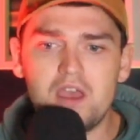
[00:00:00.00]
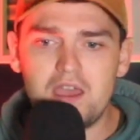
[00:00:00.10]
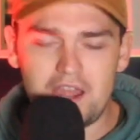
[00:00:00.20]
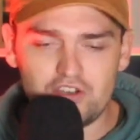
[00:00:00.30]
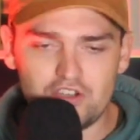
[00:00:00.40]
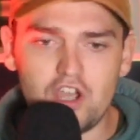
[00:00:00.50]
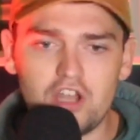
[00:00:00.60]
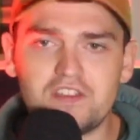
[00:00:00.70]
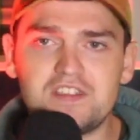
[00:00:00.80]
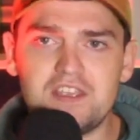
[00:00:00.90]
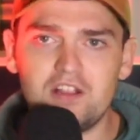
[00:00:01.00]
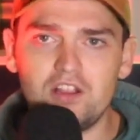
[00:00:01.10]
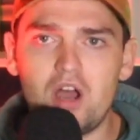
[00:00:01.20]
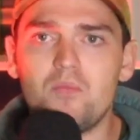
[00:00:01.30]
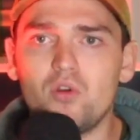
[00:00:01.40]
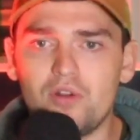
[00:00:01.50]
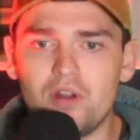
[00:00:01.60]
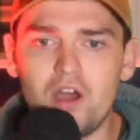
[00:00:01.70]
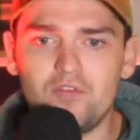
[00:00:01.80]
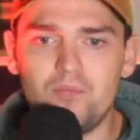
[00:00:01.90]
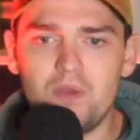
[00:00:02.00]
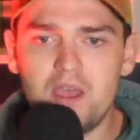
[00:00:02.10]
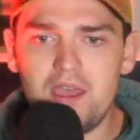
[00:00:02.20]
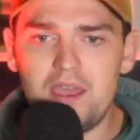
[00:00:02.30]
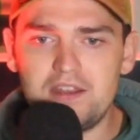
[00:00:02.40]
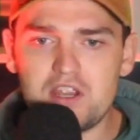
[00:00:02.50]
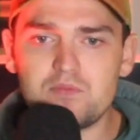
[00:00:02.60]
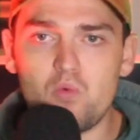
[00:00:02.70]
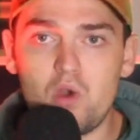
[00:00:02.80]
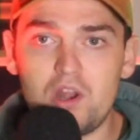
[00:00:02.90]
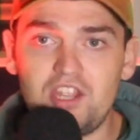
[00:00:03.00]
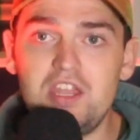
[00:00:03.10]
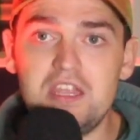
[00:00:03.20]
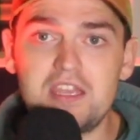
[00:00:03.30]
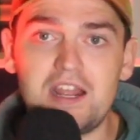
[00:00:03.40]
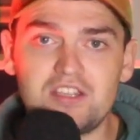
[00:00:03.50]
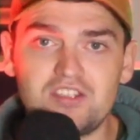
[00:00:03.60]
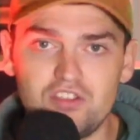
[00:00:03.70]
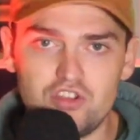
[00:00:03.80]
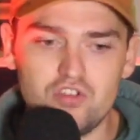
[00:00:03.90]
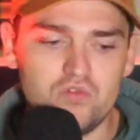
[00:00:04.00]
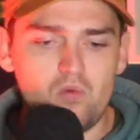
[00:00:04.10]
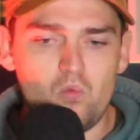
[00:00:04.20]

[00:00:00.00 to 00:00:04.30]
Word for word: and you got to see a lot more of him in terms of what he can actually do,